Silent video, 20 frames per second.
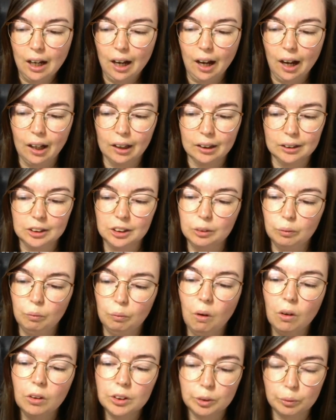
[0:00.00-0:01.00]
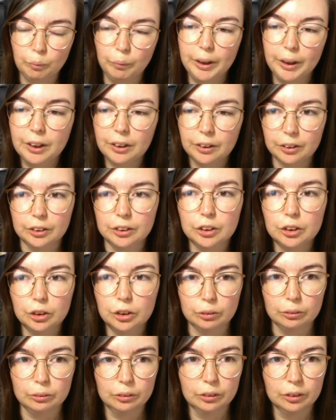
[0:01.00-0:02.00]
and what we could
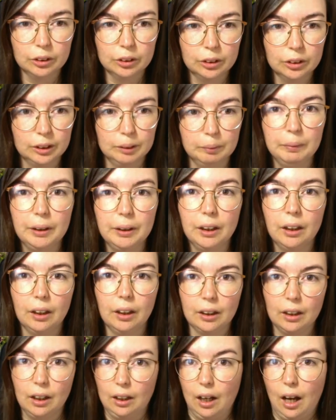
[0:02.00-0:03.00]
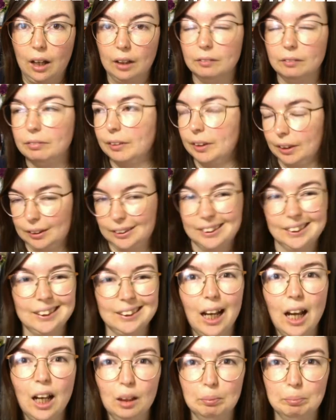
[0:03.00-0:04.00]
do to be like an advocate to
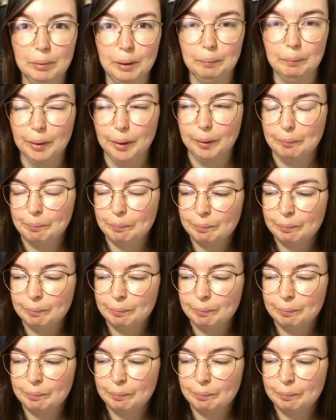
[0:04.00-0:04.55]
help people.